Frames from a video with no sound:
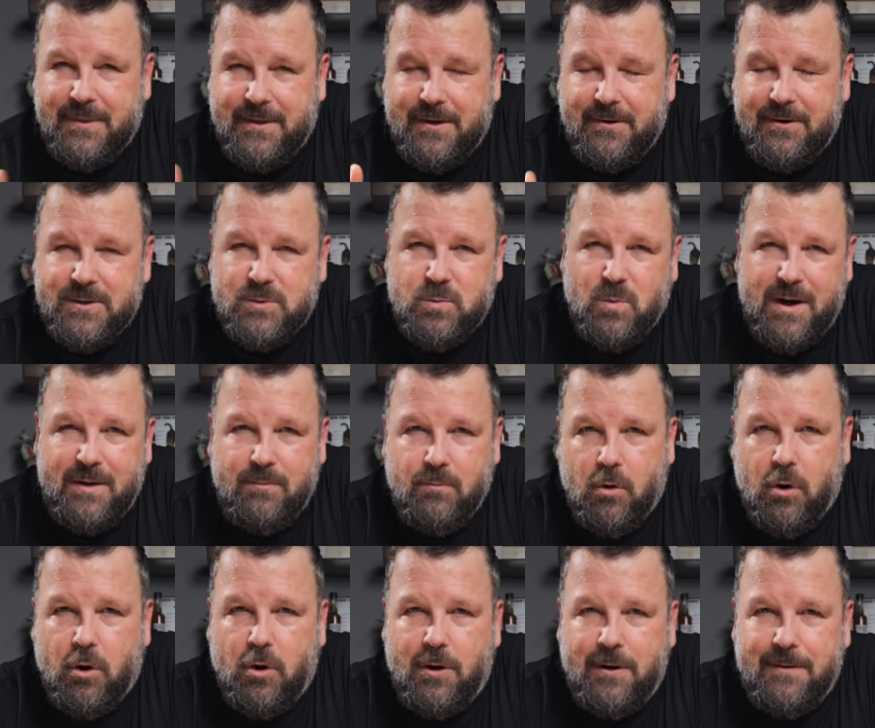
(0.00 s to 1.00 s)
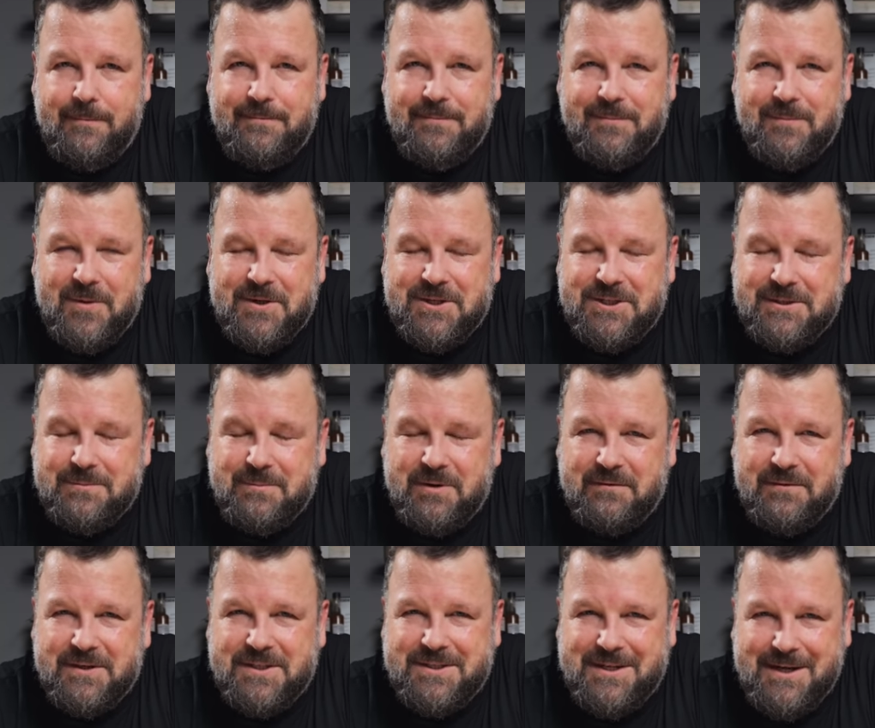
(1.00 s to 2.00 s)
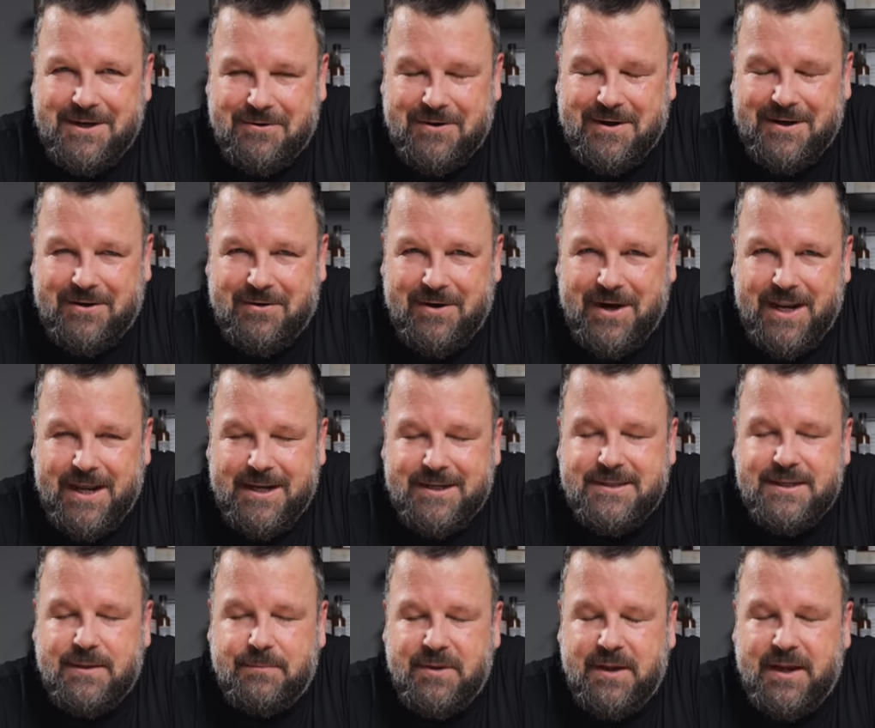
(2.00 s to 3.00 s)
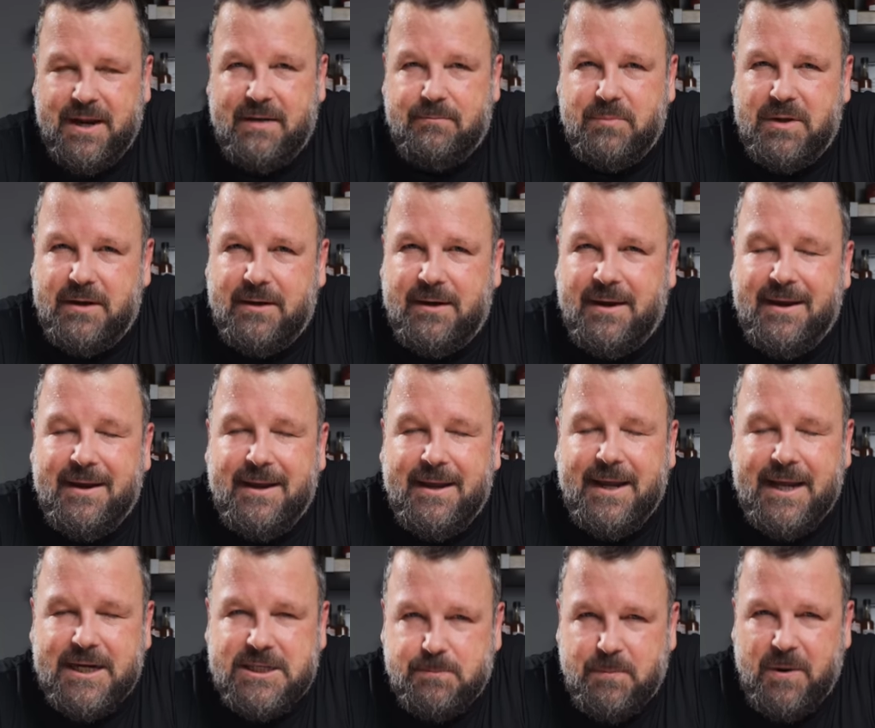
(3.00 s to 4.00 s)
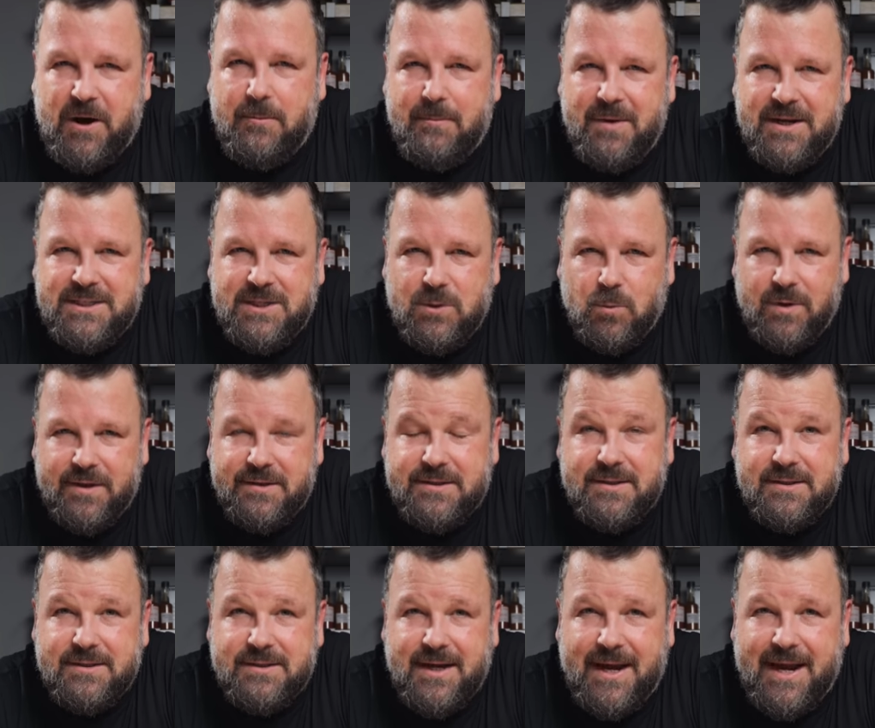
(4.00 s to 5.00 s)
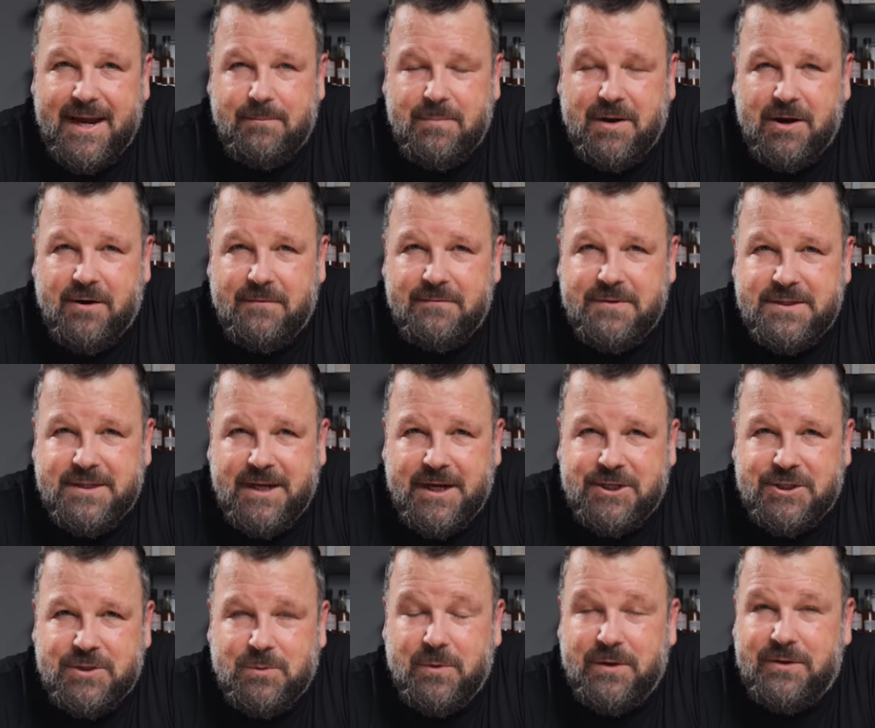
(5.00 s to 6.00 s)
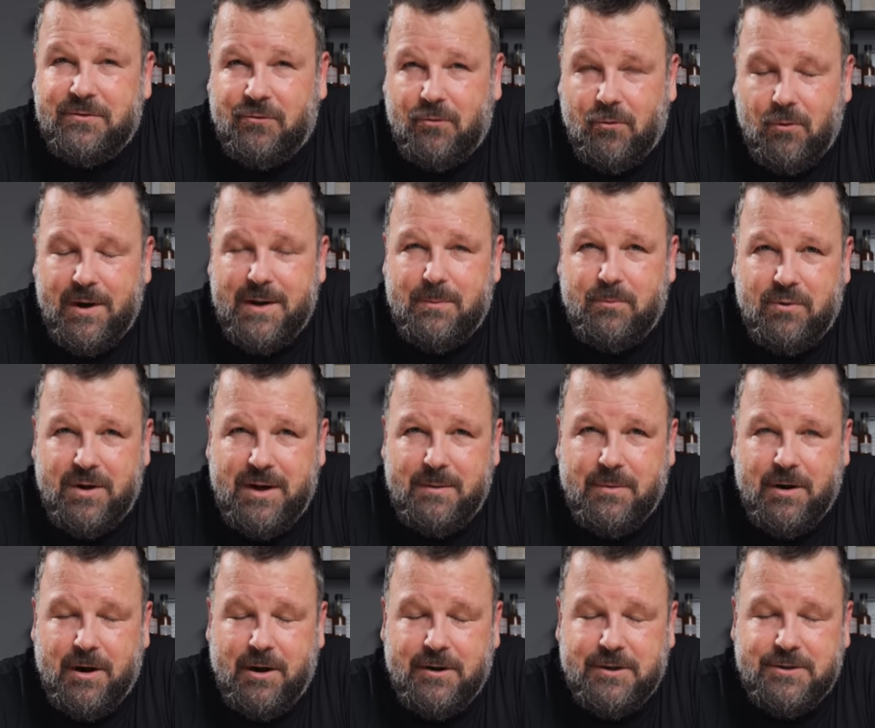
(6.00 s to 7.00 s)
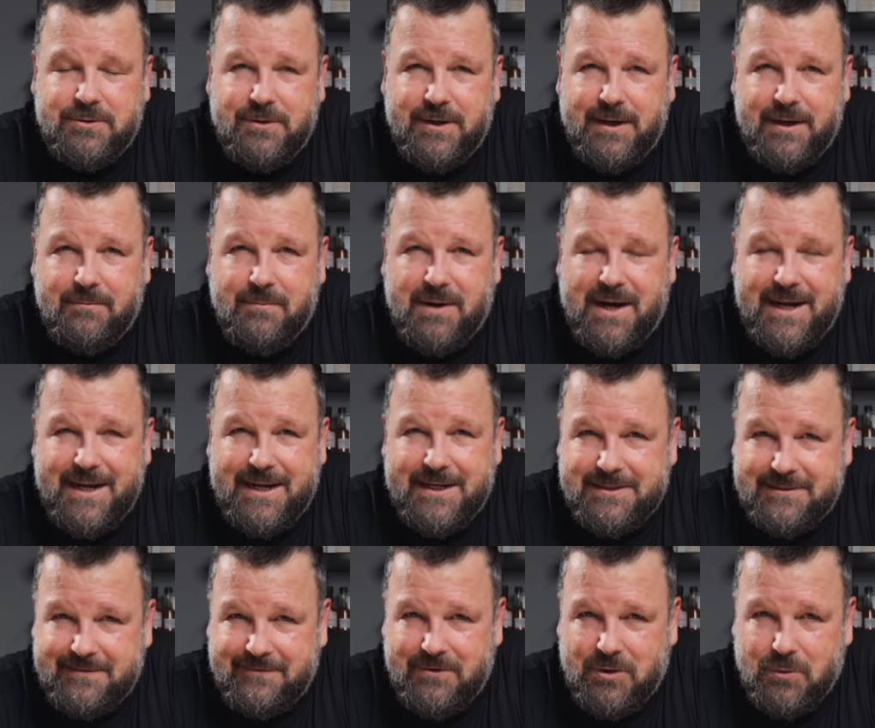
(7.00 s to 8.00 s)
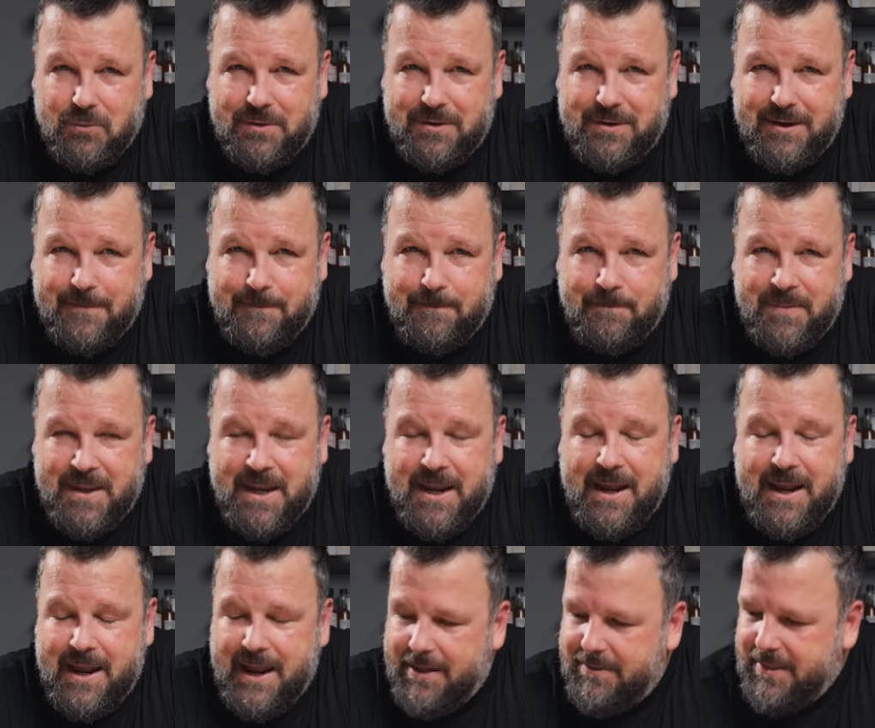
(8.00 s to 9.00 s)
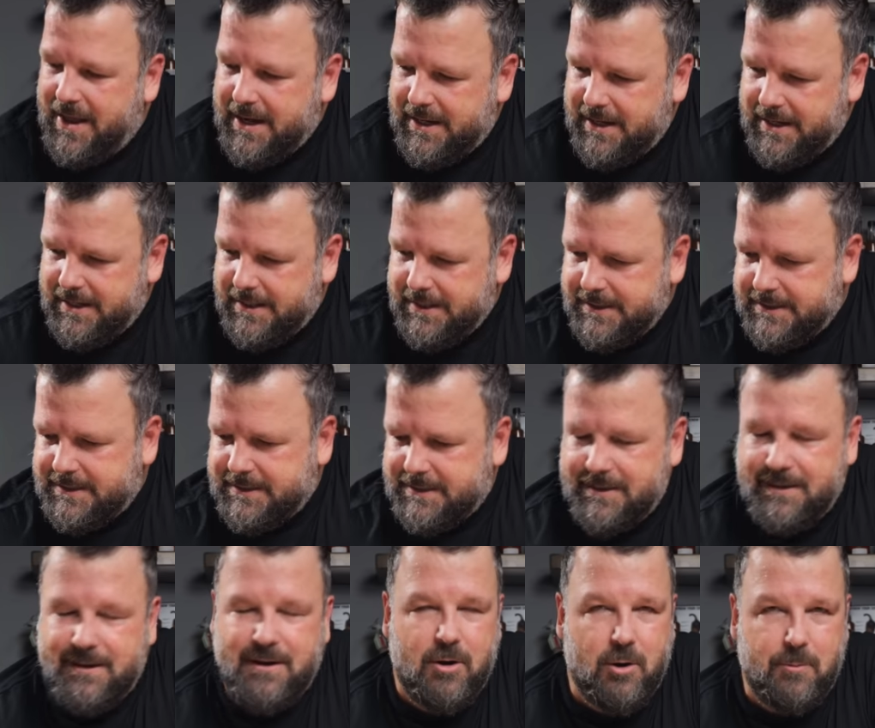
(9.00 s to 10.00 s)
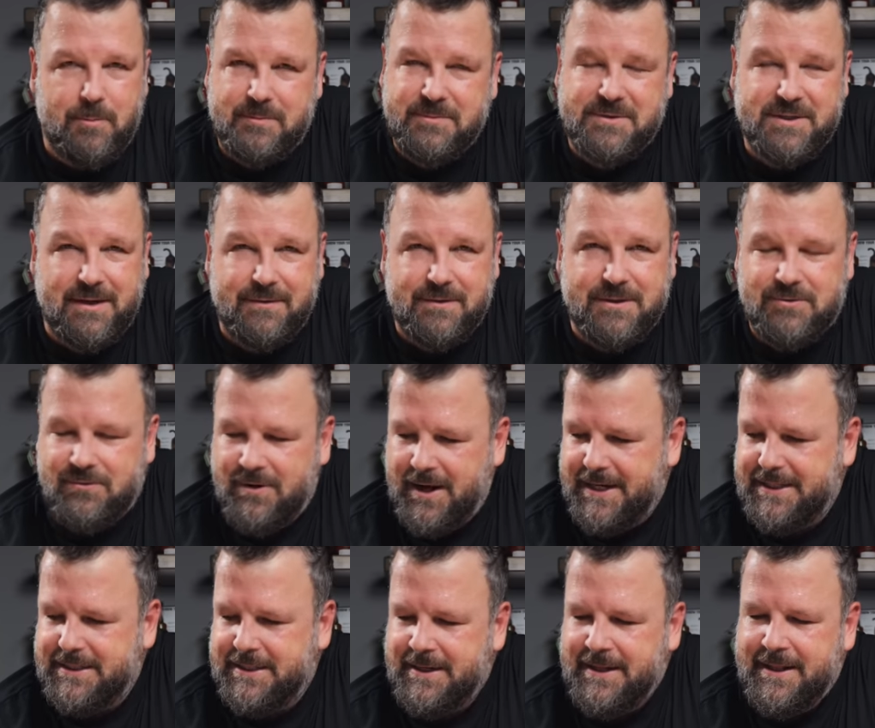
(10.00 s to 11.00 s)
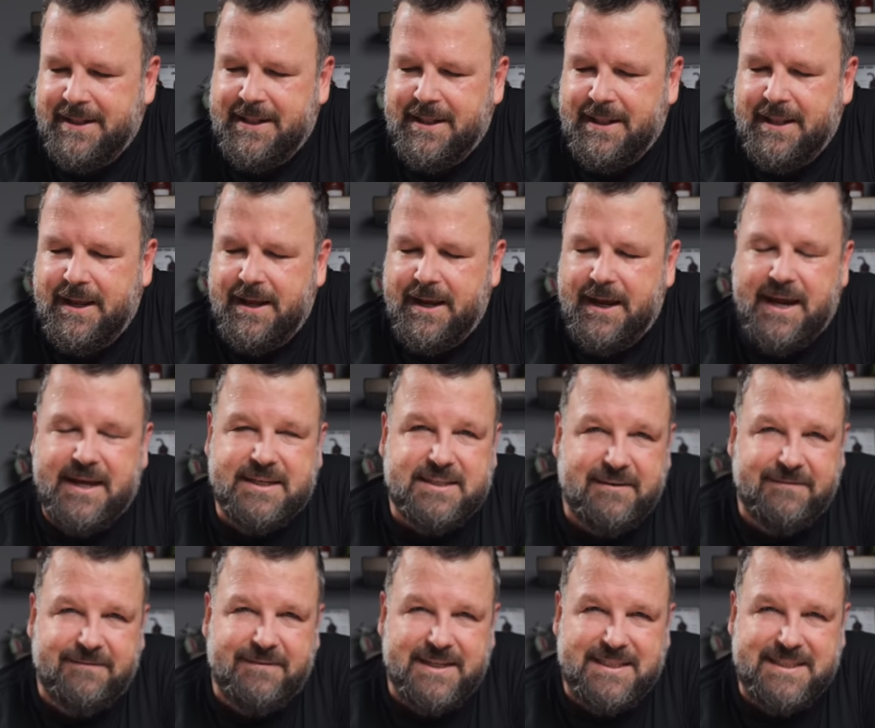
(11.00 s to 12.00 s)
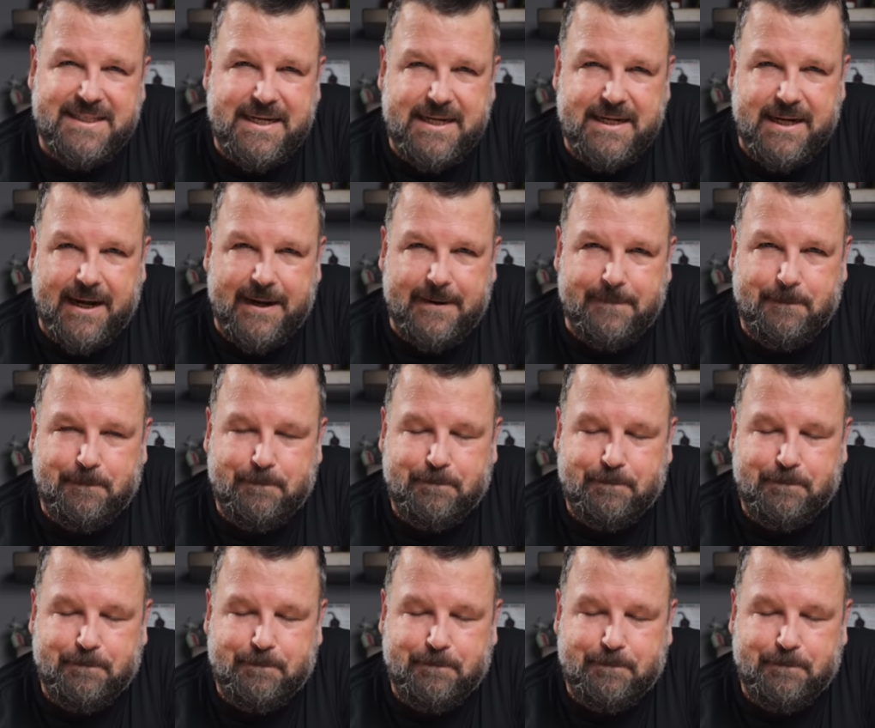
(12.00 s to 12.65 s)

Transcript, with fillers: There is one more, which is a bit of a secret ingredient, something that I've been experimenting with since I had my conversation with Troy Primo during my interview with him. And that is, I hope I'm saying this right, asafoetida.